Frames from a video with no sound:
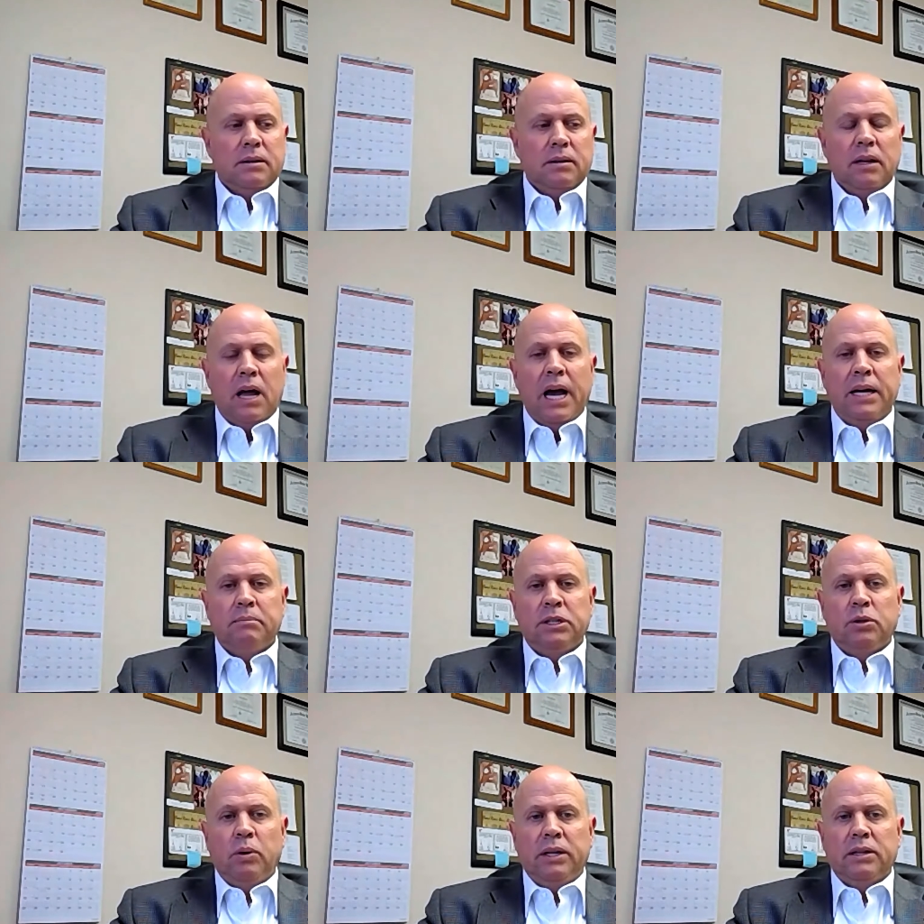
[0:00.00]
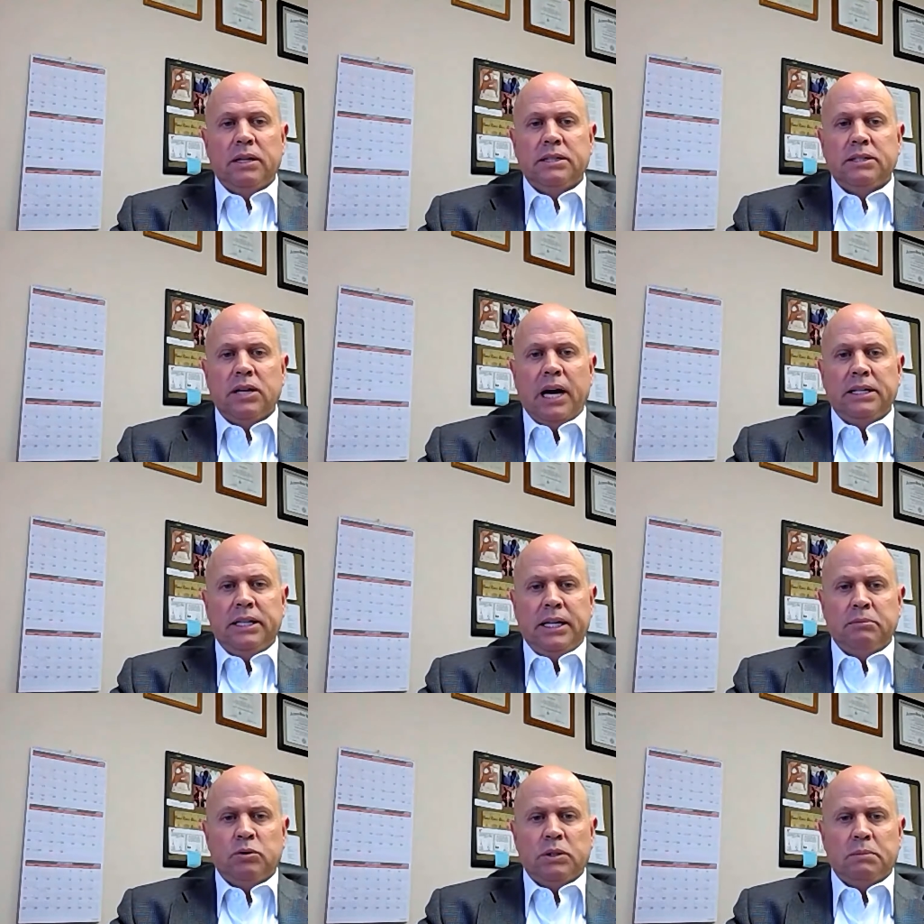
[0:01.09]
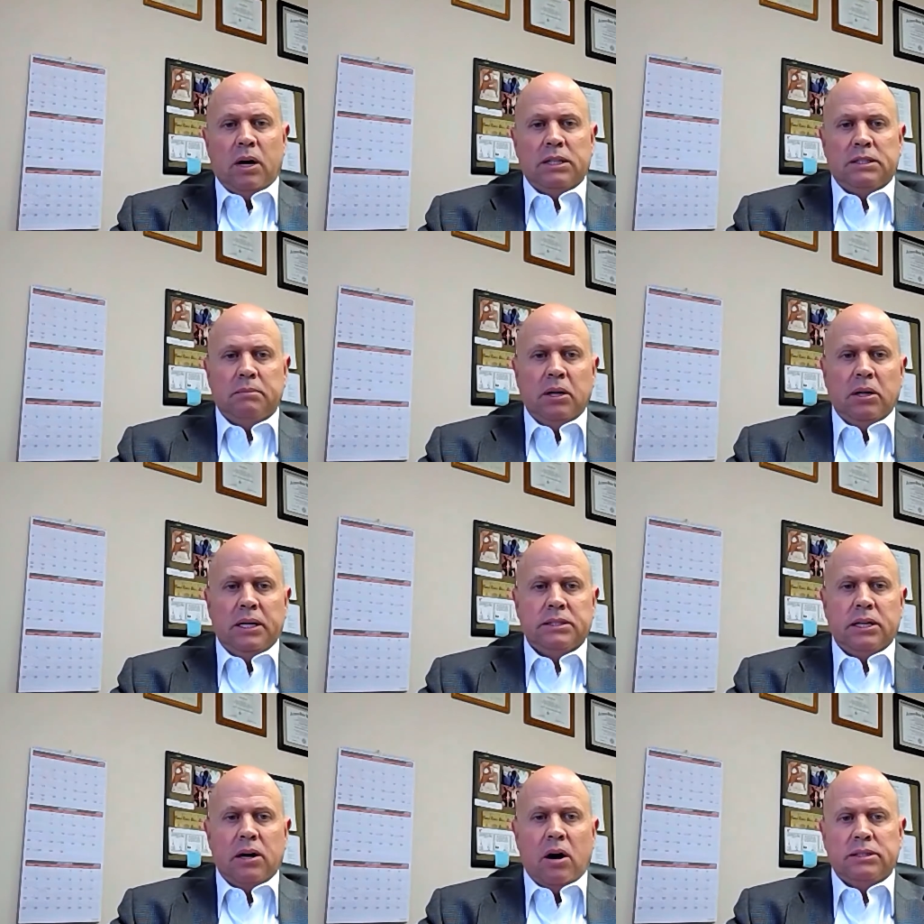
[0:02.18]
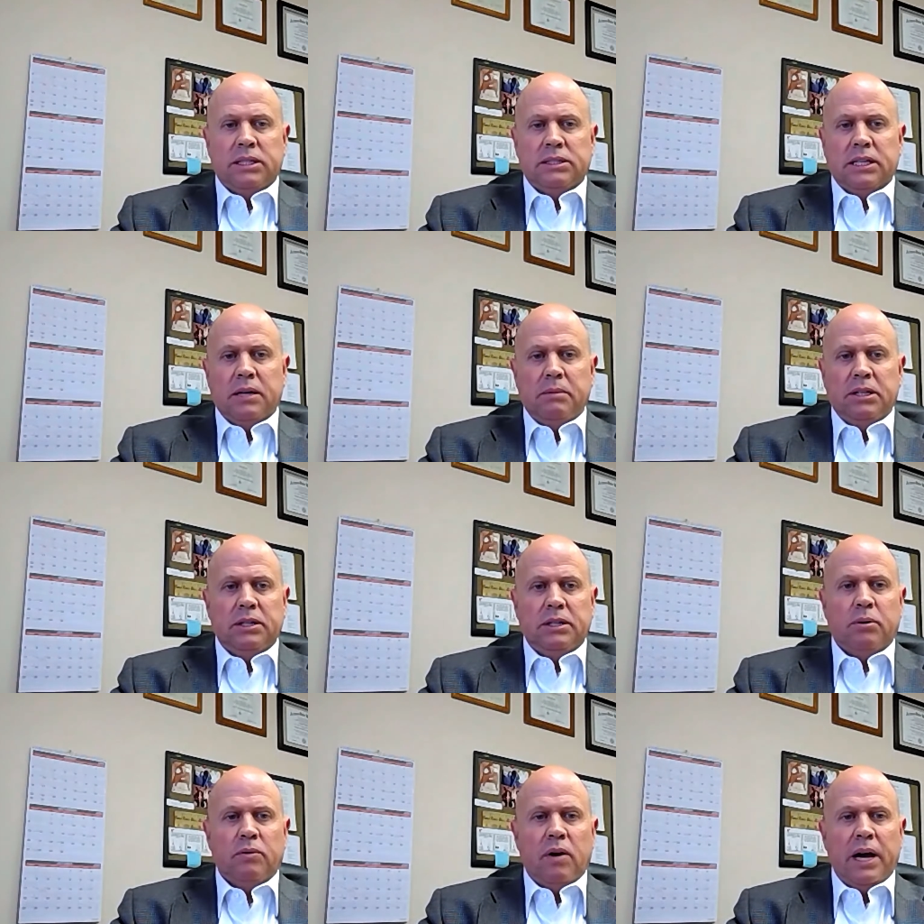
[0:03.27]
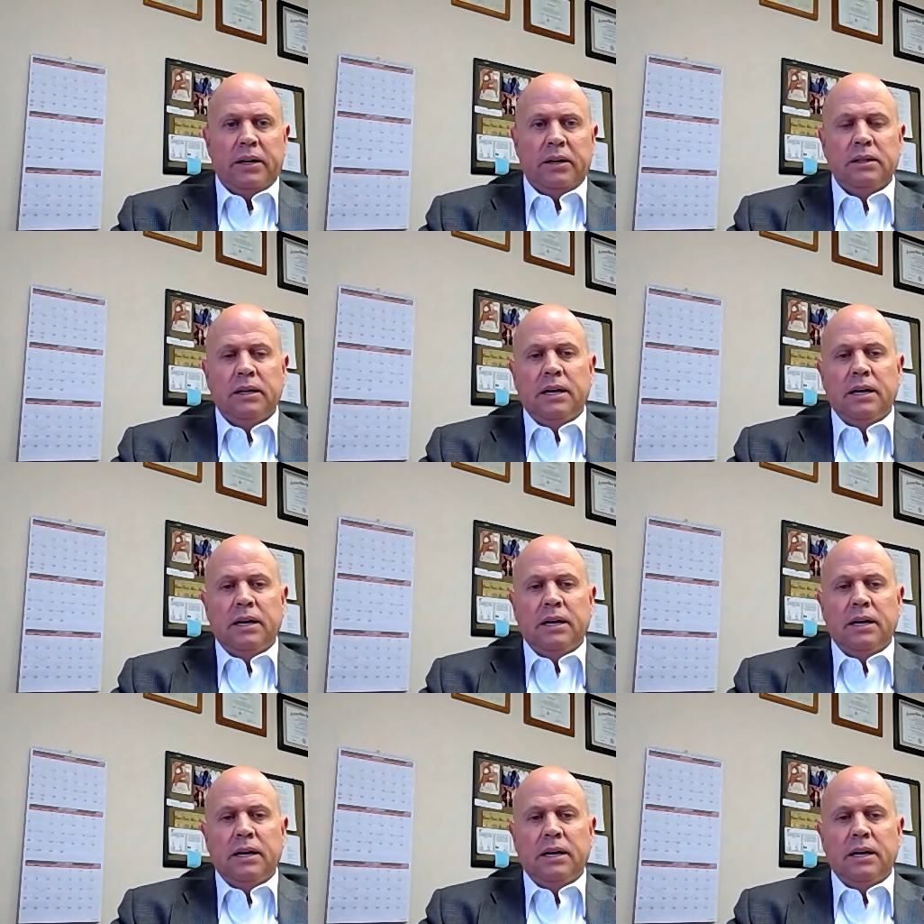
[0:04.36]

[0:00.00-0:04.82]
line between the design team's responsibilities and ours as the commissioning provider.